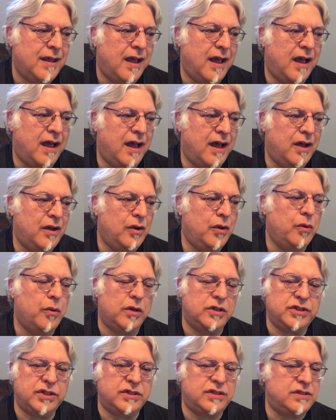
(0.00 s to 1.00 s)
uh, who
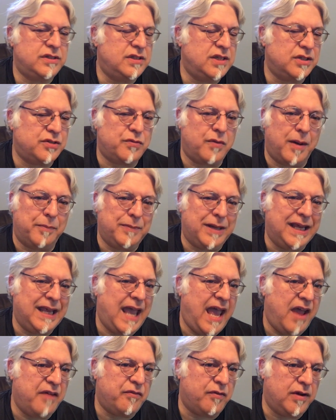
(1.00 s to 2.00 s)
are just disrupting
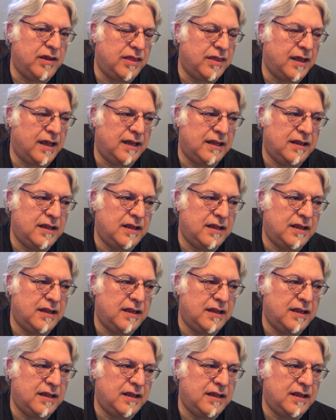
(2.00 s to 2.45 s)
everything.